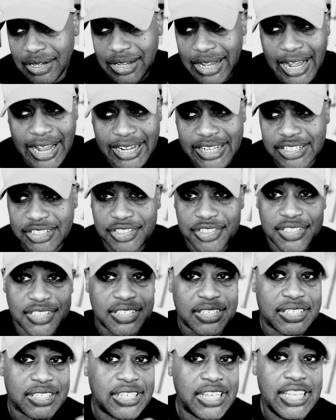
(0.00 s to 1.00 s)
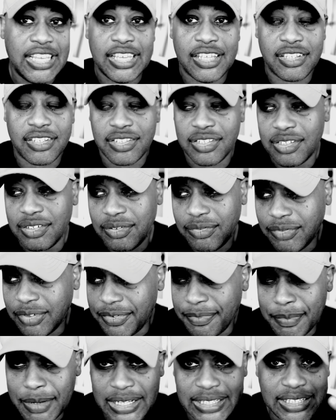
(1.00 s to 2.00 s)
I can just see it
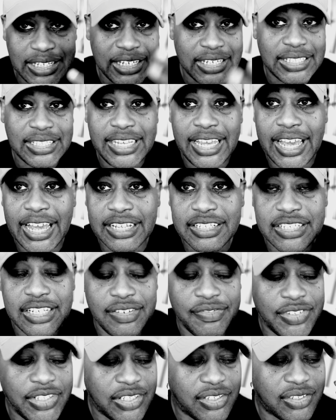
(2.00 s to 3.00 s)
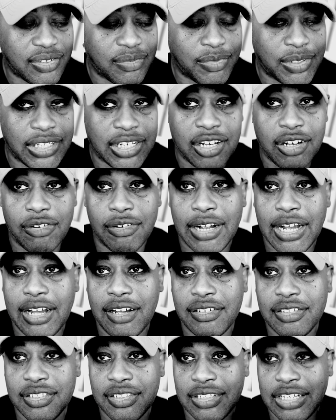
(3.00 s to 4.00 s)
with my daily activities. And when I go
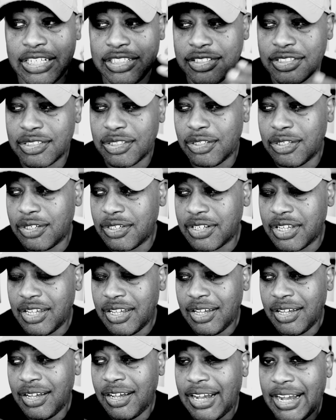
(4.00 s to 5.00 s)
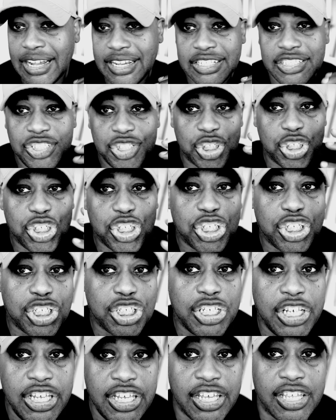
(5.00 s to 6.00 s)
out and I just look, I can just
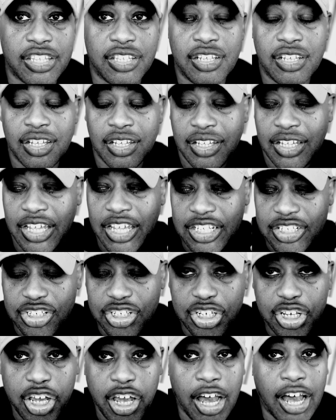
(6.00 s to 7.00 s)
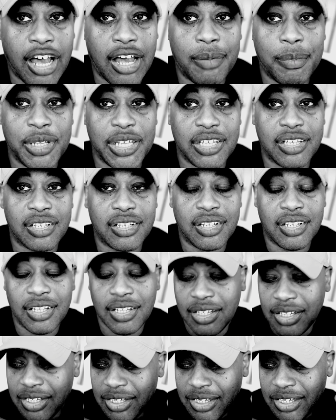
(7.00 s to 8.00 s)
see it. It's coming.
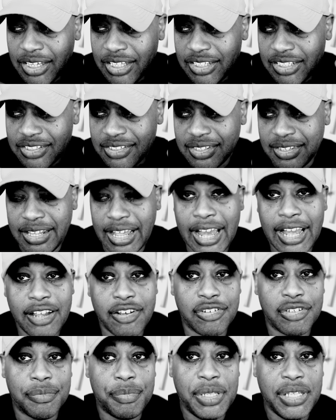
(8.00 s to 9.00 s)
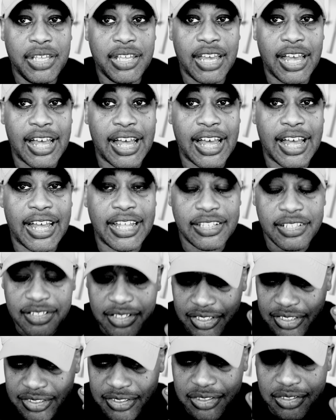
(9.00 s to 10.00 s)
And it's not going to be kind.
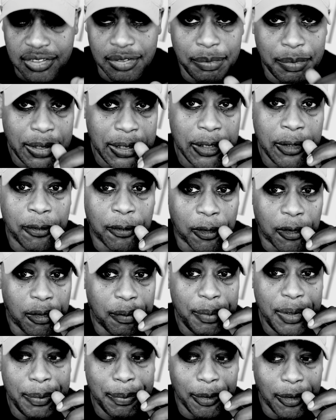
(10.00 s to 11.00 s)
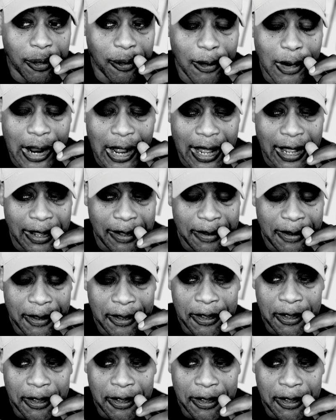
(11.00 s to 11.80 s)
And it's going to make grown people cry.